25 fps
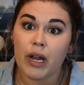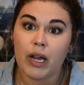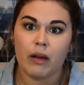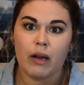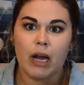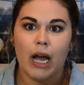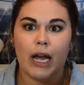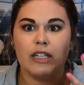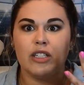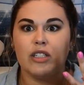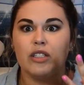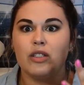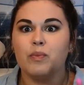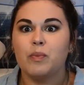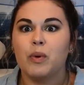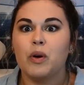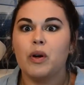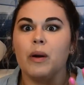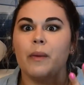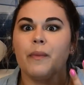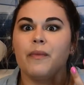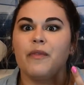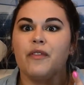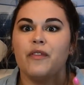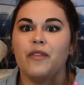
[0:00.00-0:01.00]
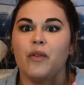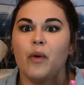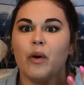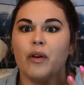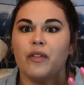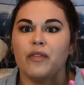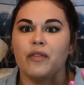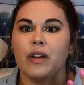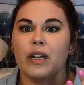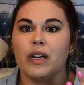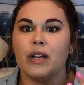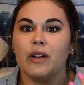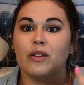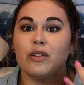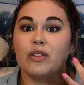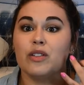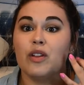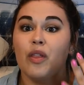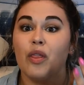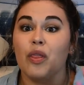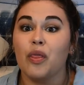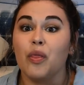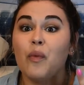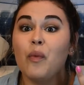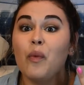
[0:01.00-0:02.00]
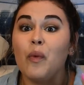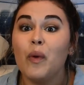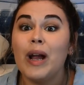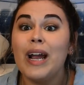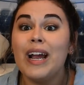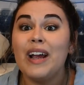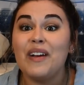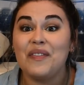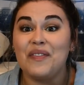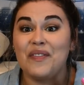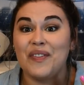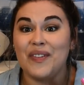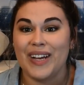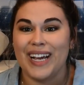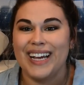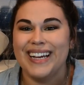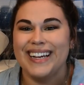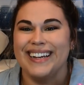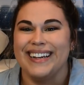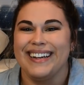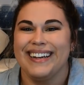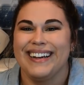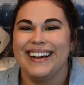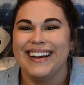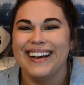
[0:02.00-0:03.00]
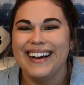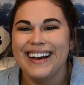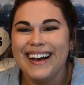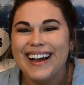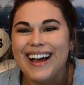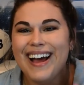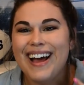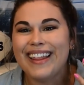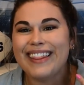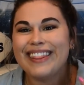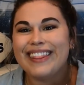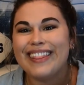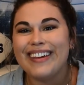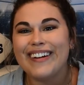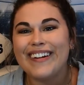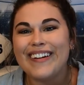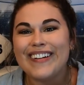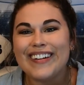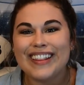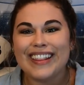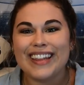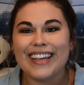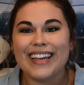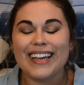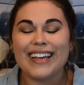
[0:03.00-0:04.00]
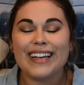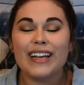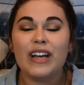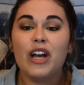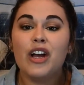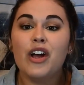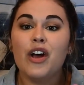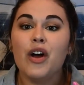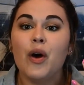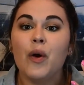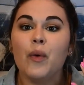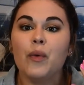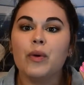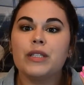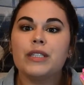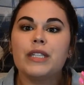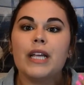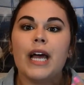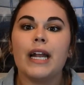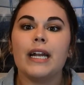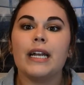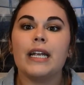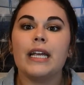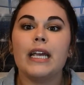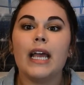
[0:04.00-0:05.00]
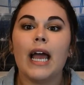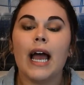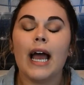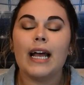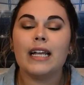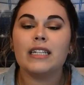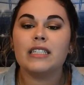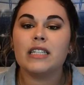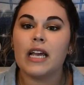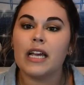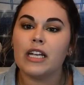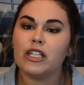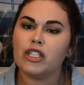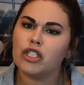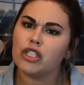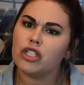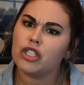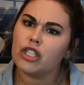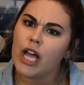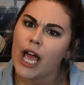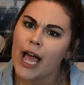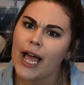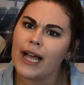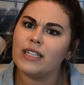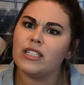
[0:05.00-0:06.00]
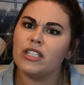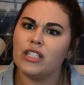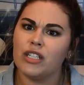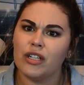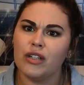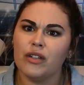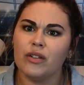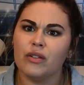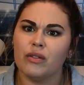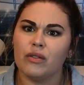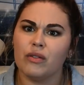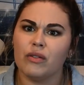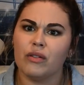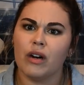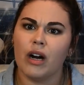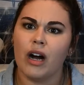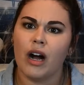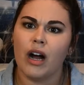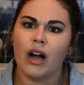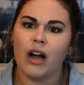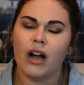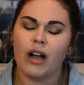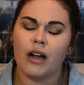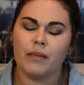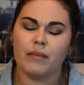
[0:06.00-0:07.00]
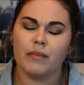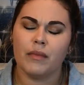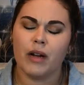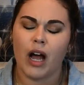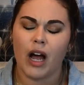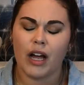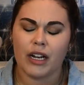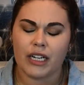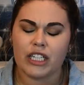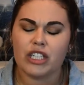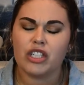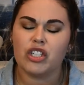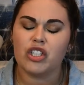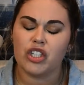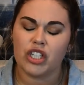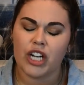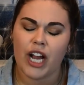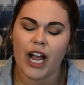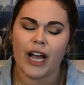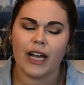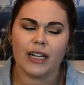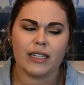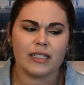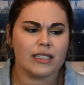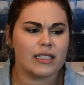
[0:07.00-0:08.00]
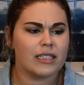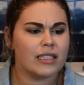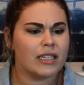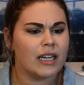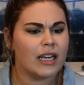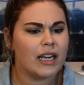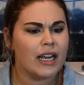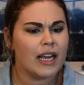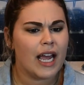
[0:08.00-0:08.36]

I just put up 4 fingers. Third thing was that he has a tattoo on his chest.